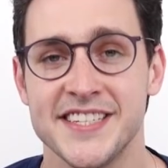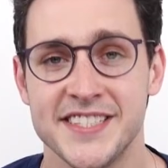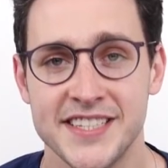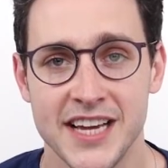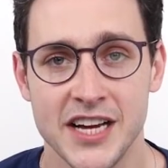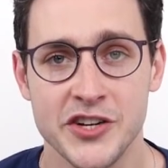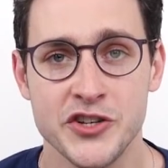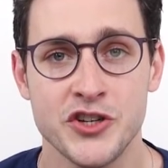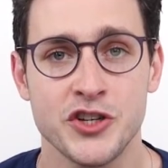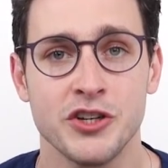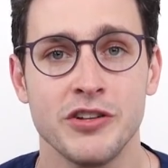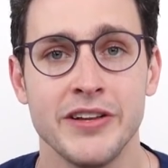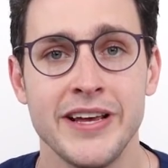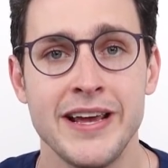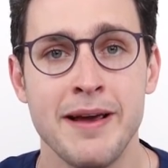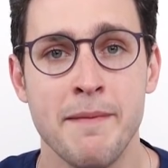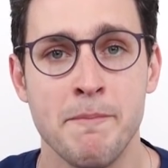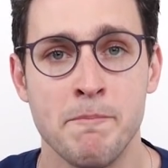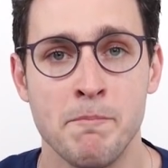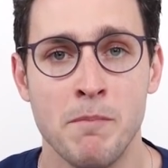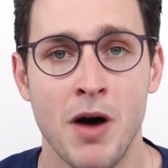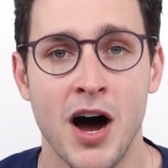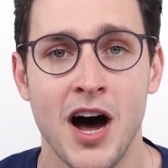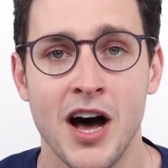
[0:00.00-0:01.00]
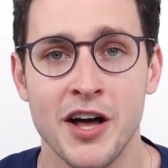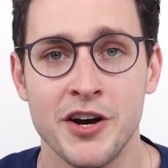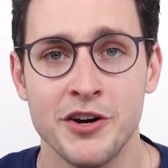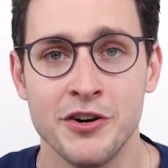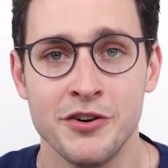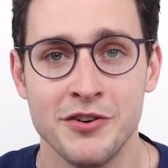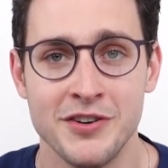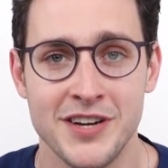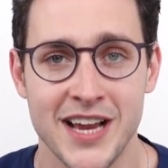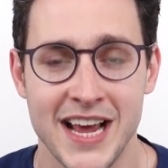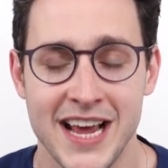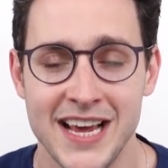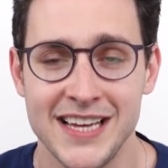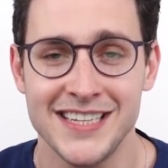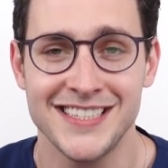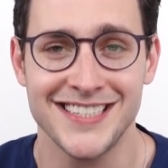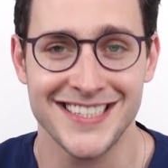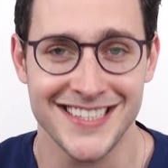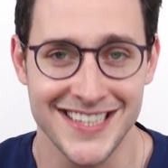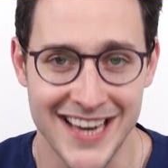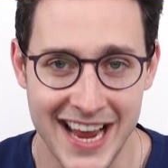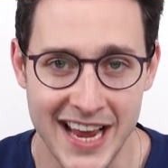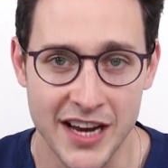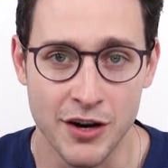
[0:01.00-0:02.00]
essentially modern day
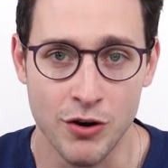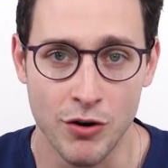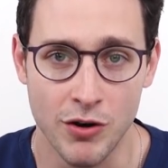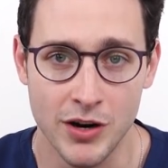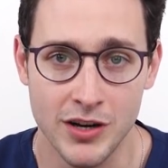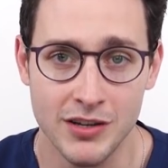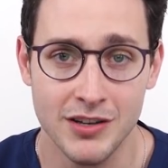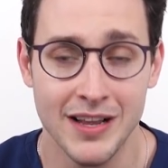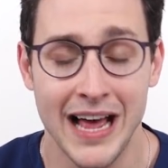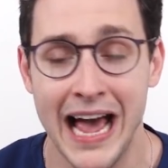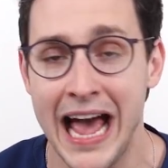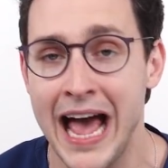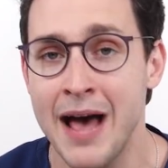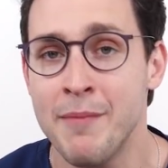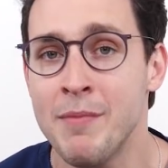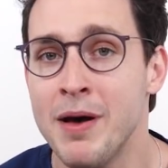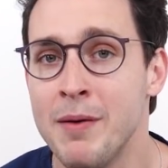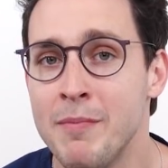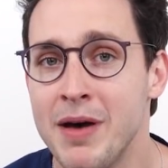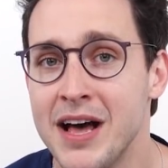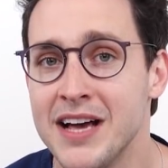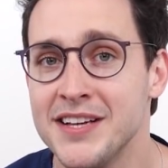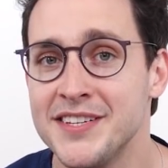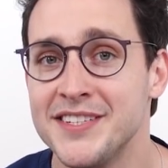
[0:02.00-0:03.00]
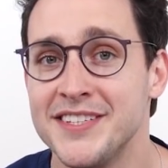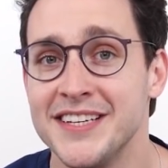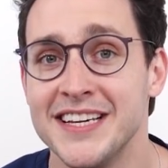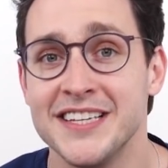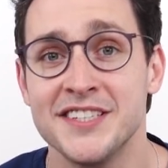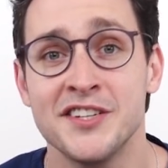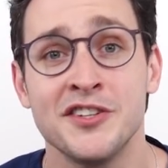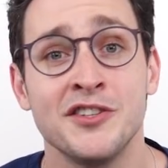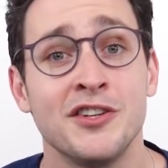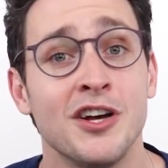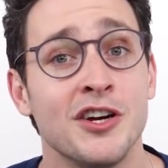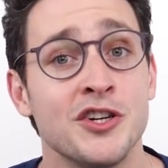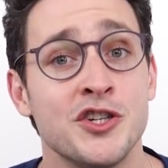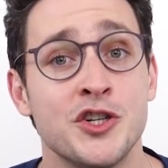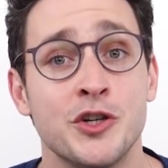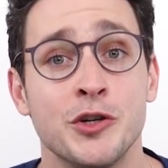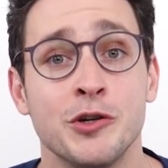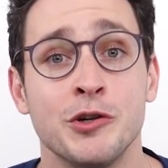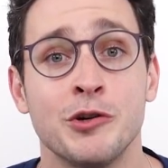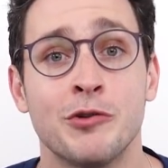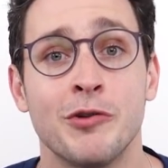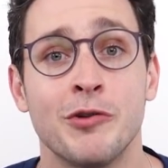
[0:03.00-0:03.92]
snake oil. MMS is industrial